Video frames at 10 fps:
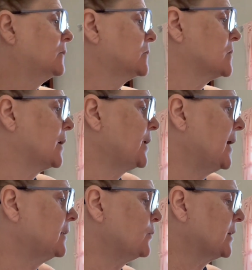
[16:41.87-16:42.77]
So I'd
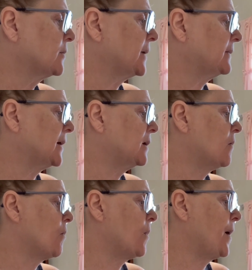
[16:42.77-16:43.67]
highly recommend that.
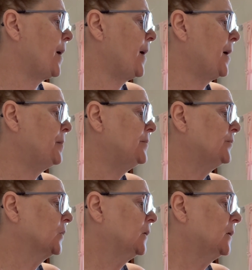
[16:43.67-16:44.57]
All
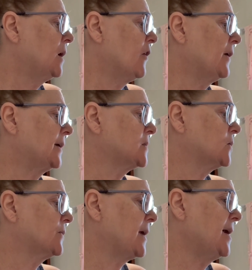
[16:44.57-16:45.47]
right,
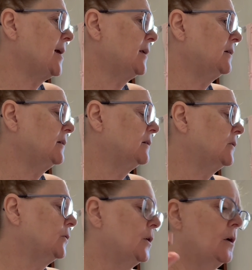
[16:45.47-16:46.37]
so then
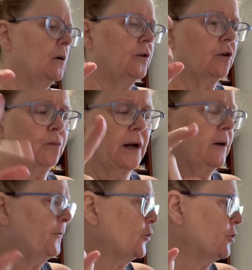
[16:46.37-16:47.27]
you're ready
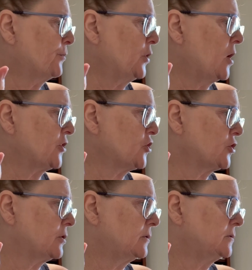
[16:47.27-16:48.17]
for your
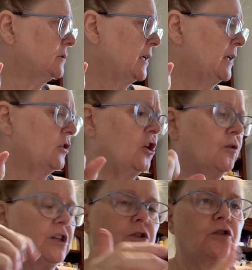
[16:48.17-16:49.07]
blush and,
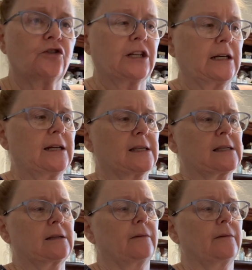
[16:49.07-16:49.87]
to do your cheeks.